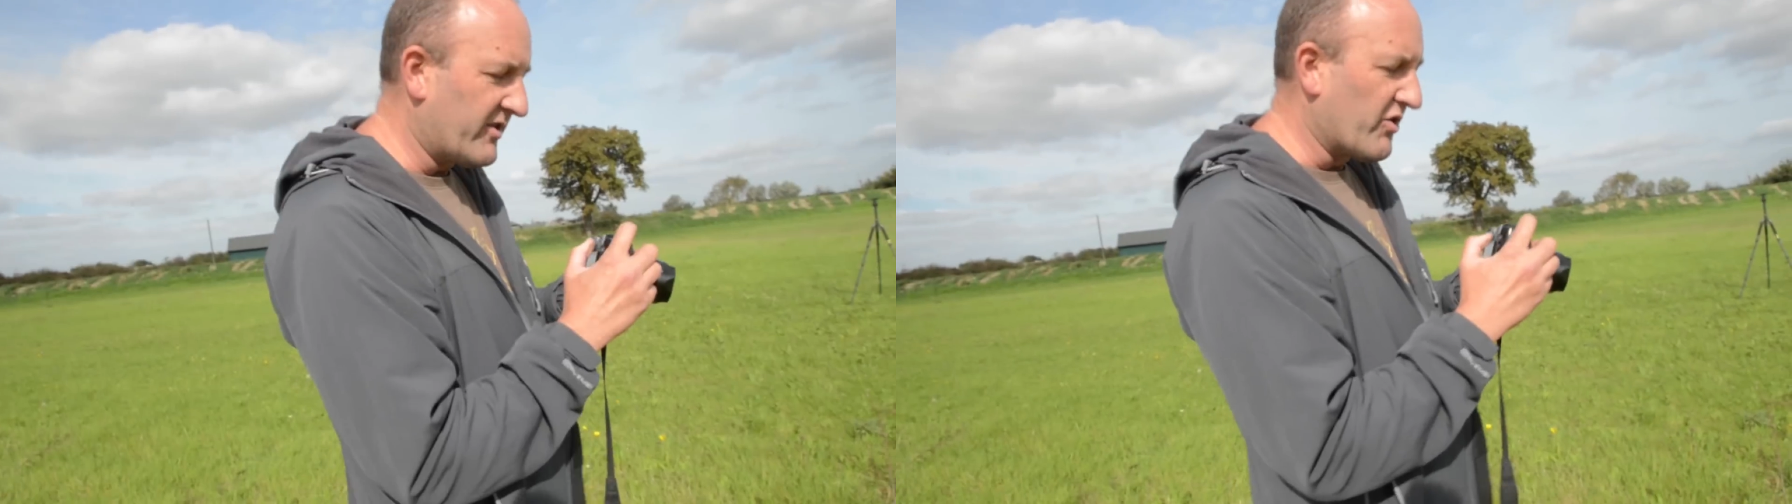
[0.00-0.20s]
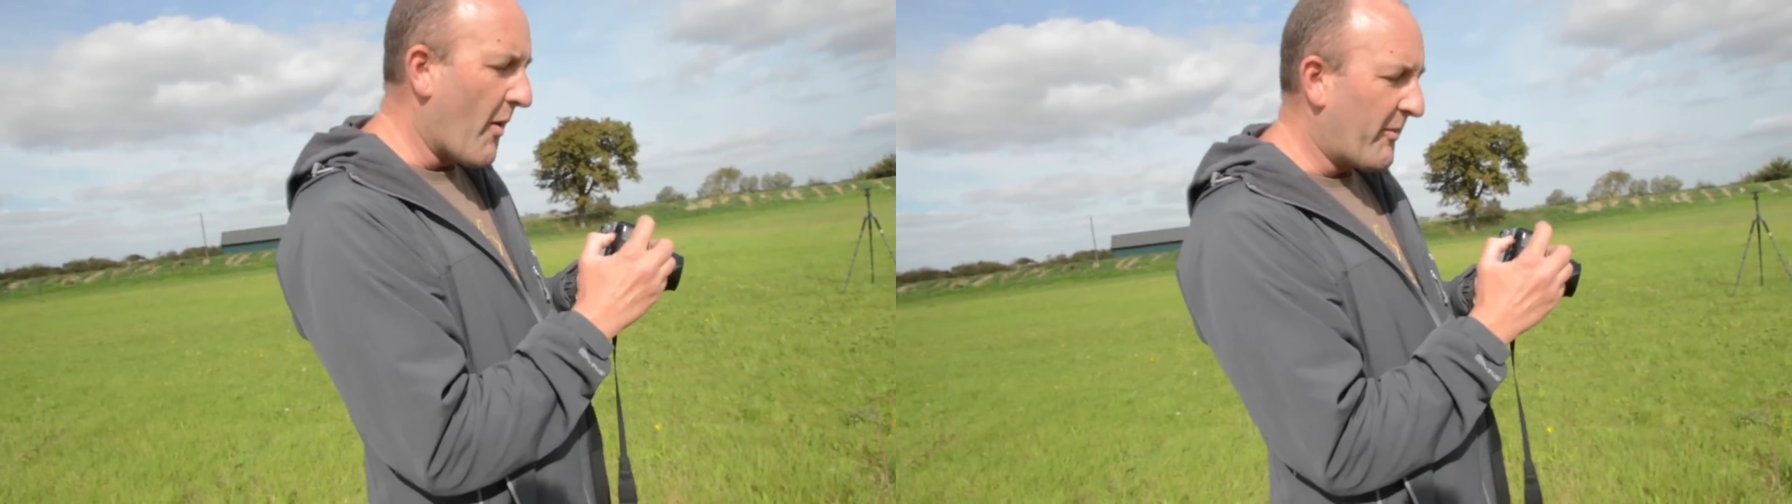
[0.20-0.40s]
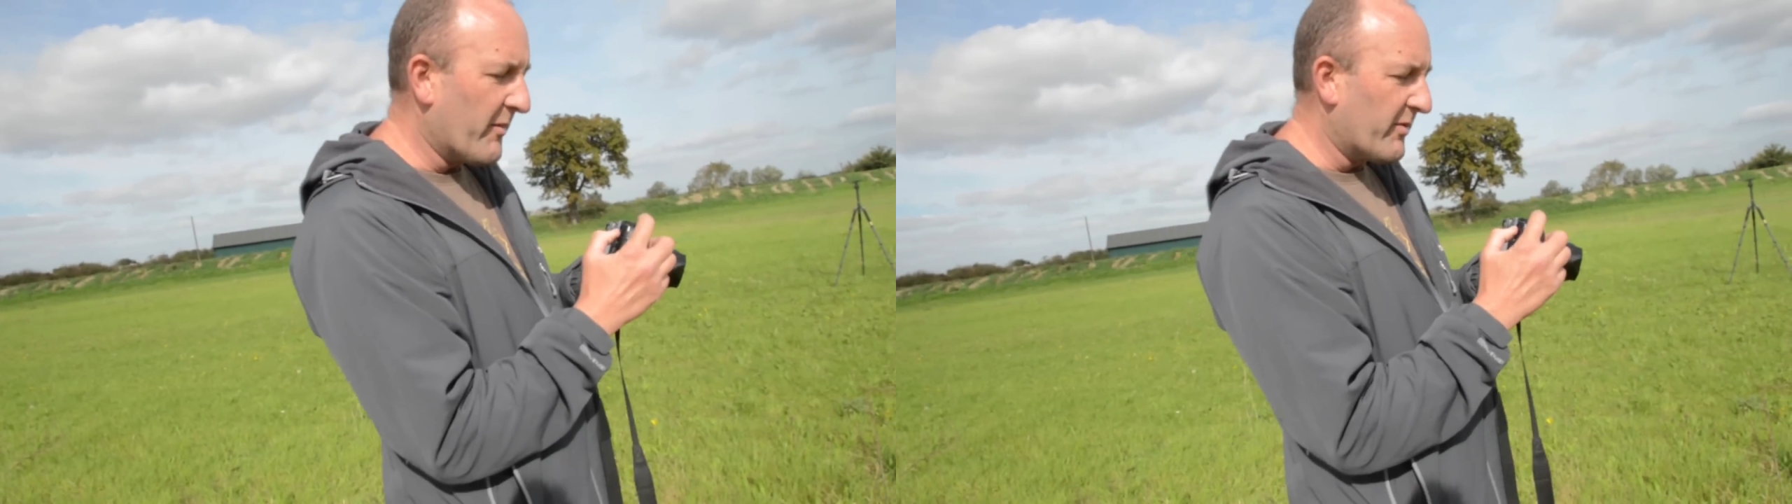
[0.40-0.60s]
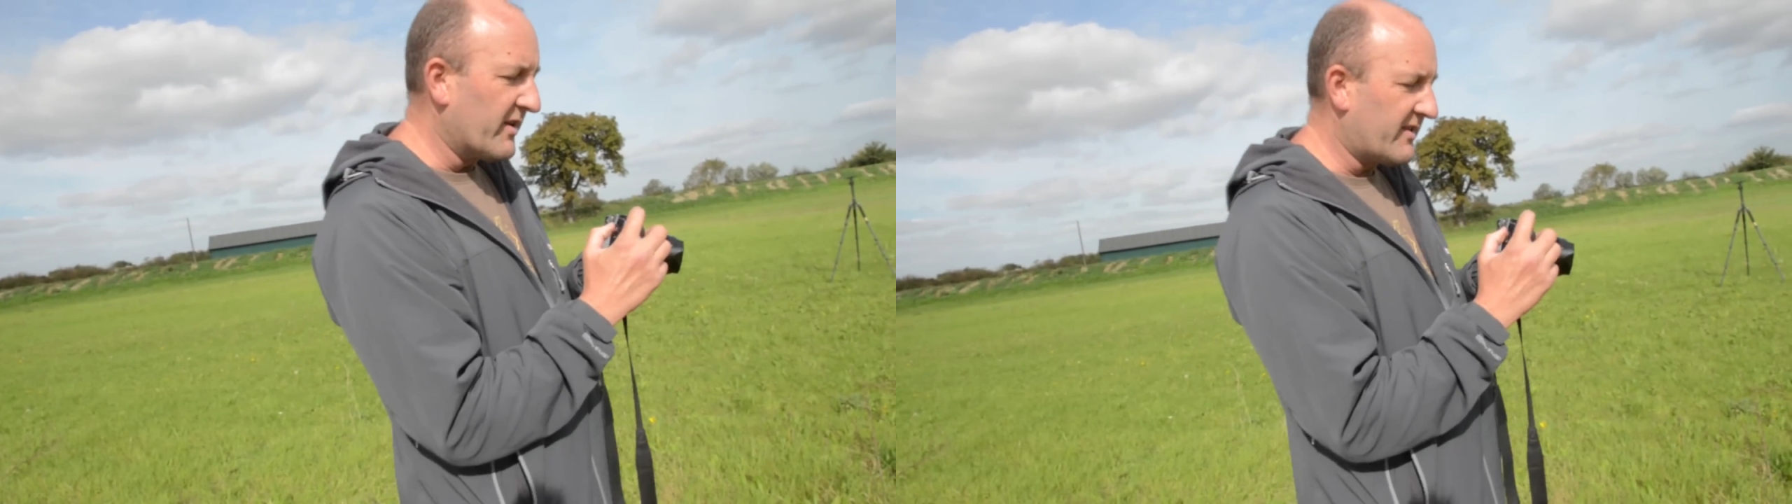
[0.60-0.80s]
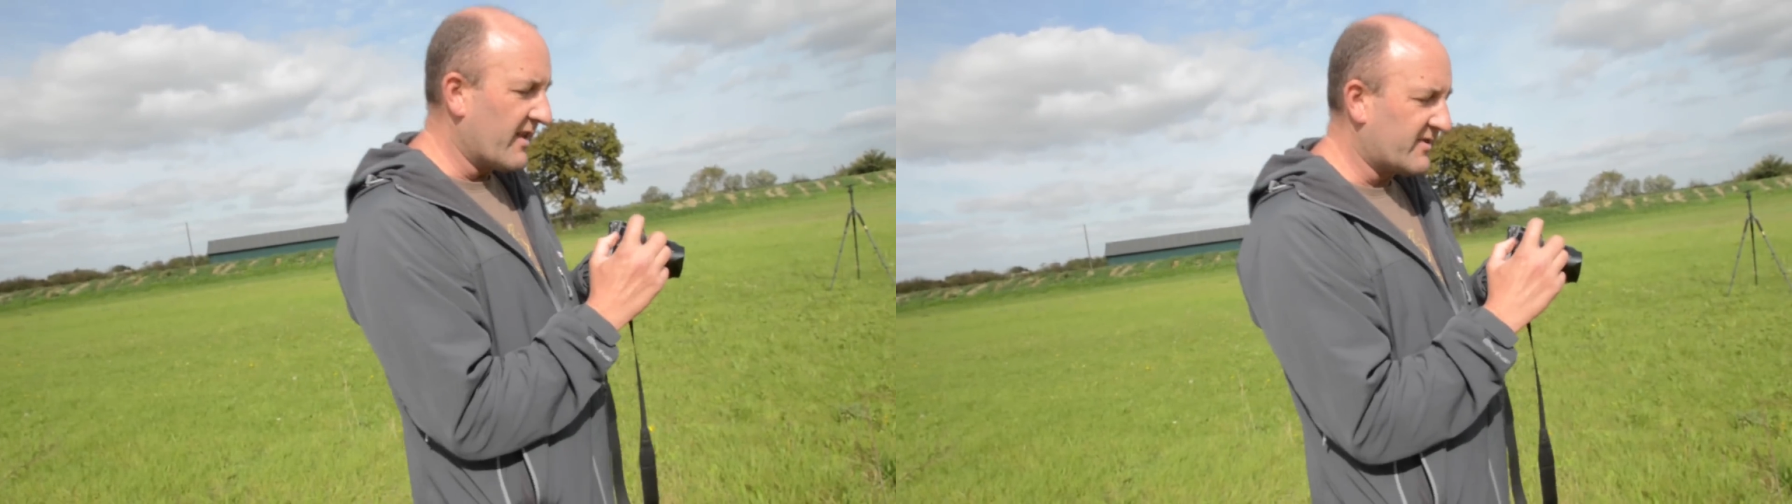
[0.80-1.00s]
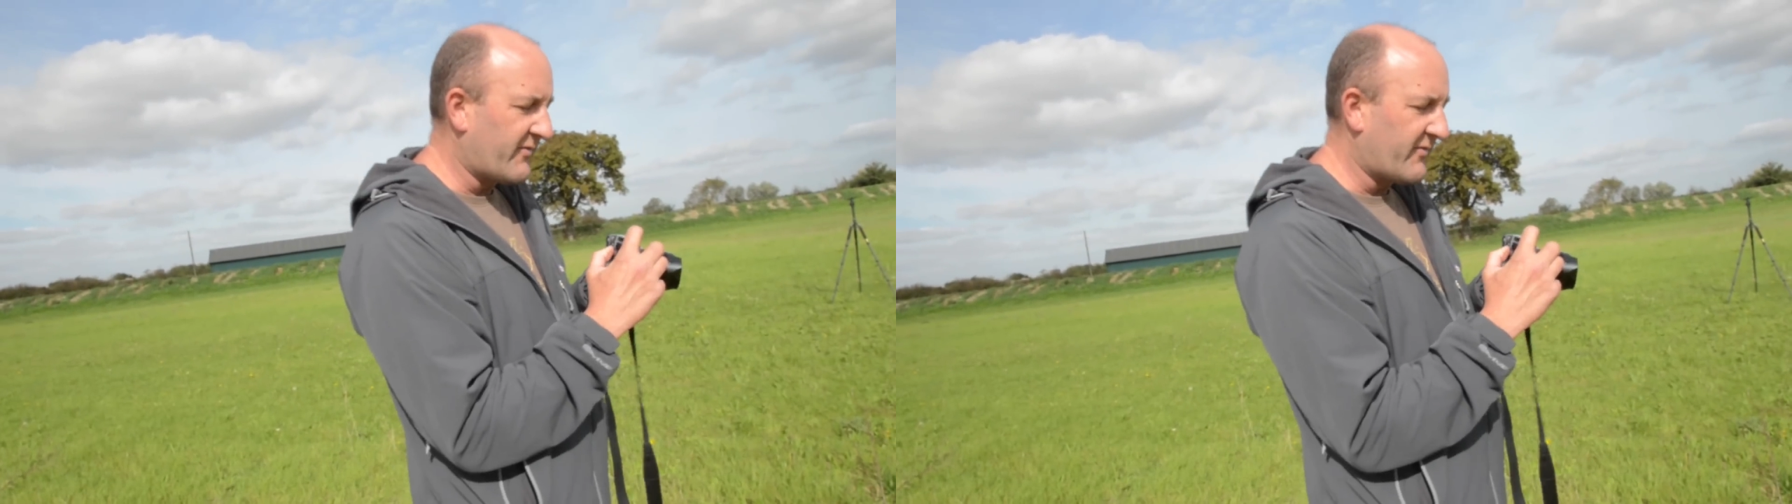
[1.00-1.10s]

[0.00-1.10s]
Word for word: to drop it, but it's, no. it's